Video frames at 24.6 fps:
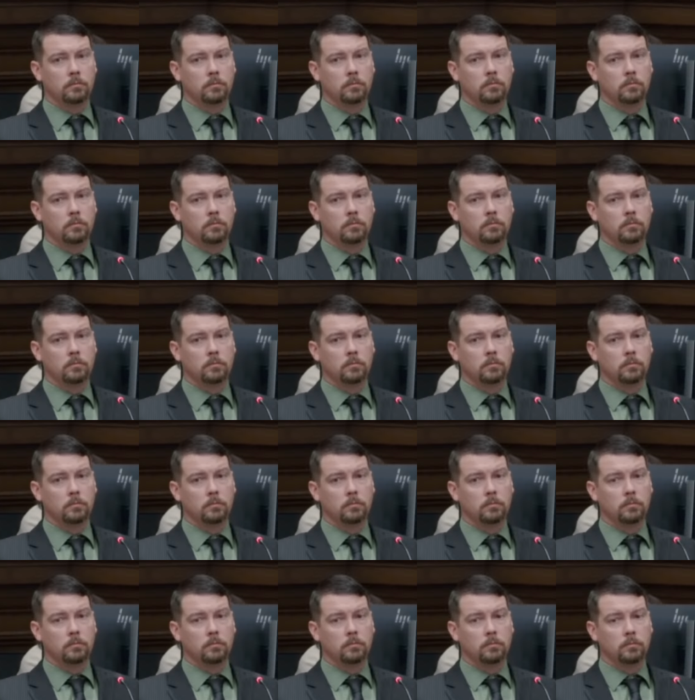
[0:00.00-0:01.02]

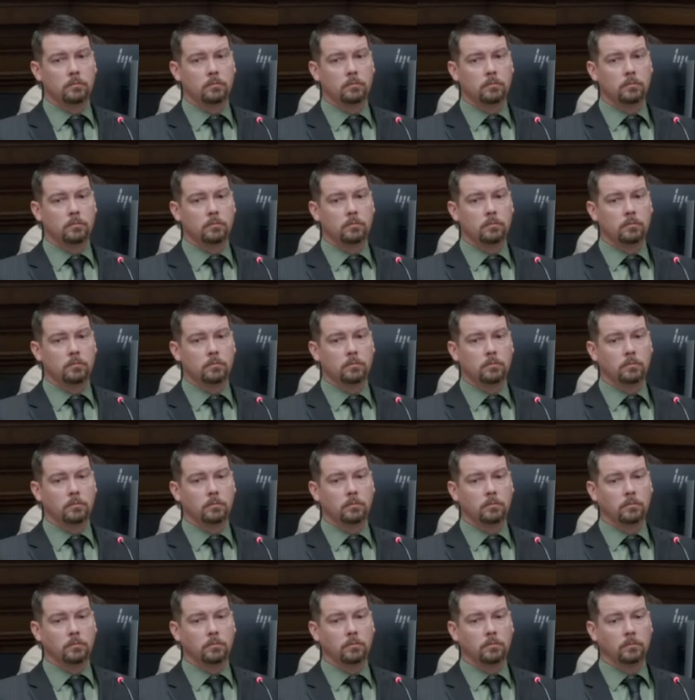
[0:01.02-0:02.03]

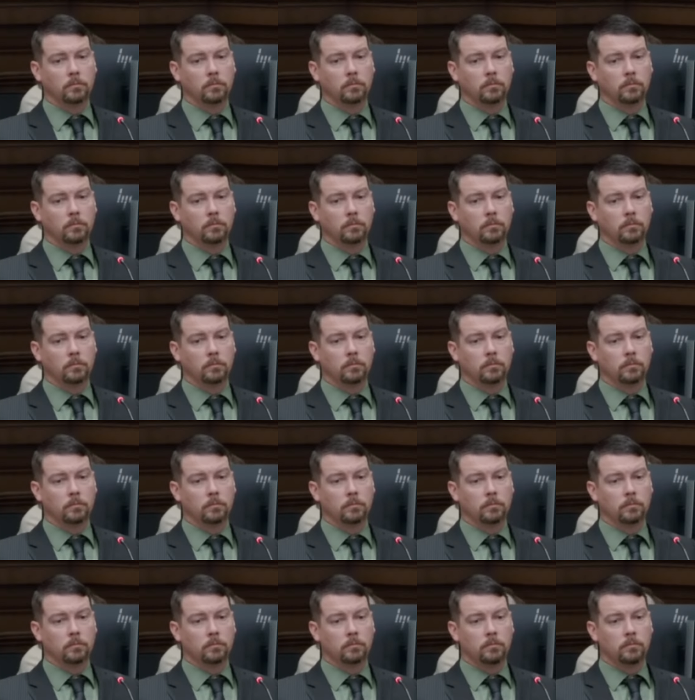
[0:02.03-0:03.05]

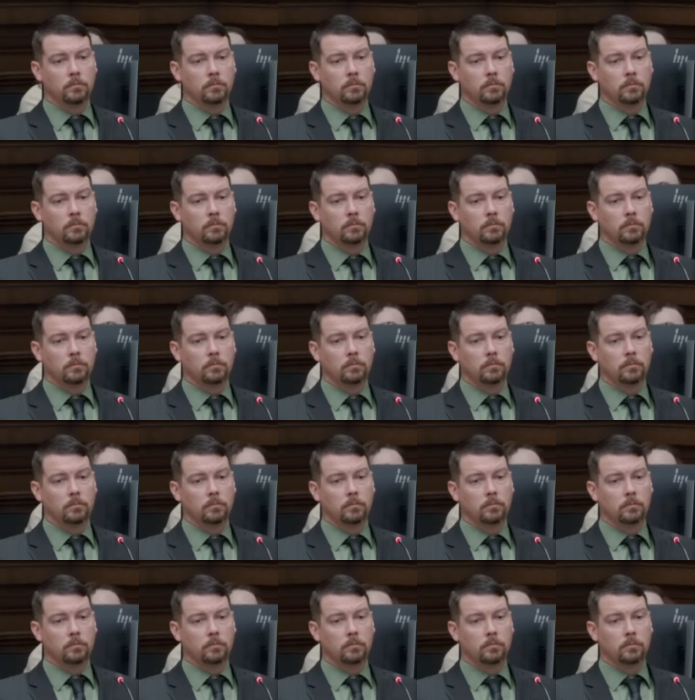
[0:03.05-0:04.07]

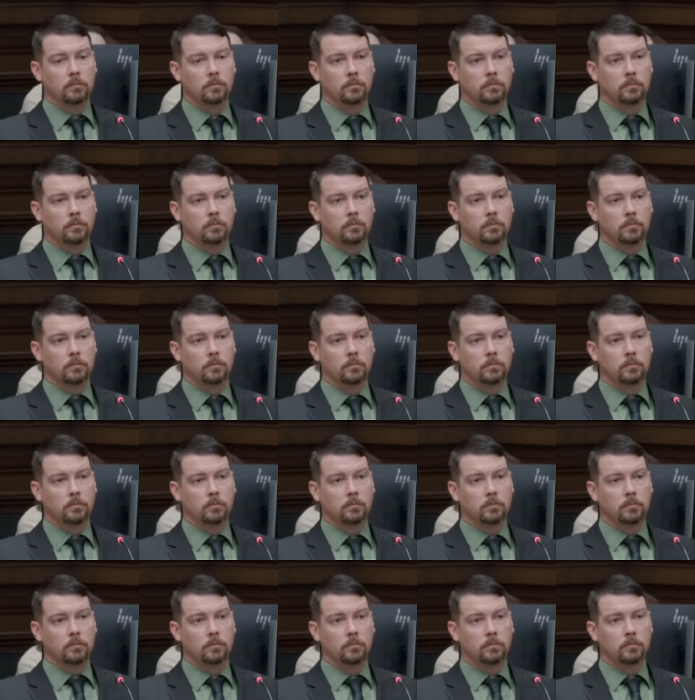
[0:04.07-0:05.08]

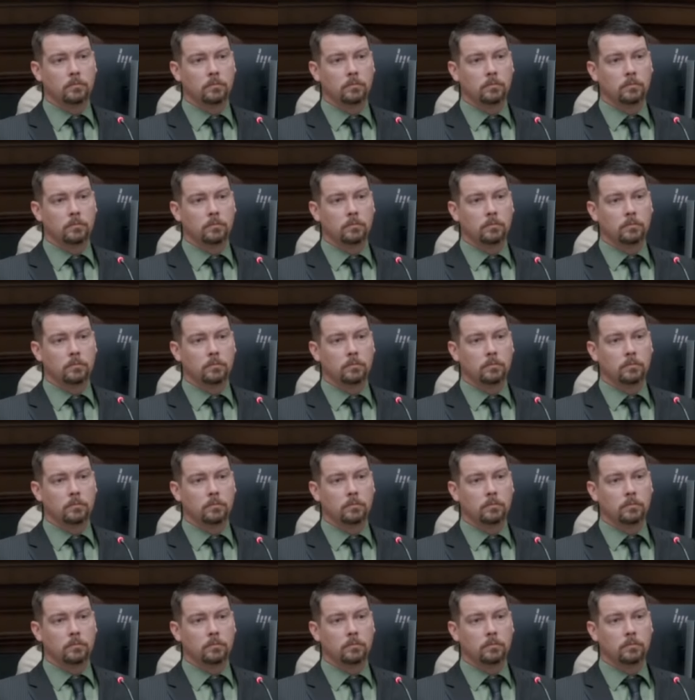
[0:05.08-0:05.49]
No one is speaking in this clip.